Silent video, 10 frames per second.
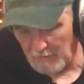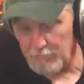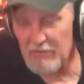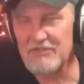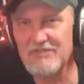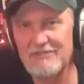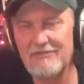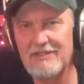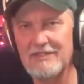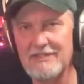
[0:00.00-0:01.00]
Bullets and
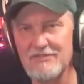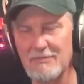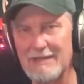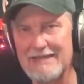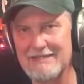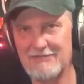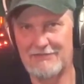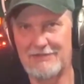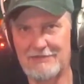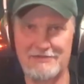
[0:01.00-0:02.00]
Affinities, the bodies are
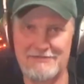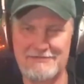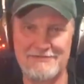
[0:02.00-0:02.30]
thinner.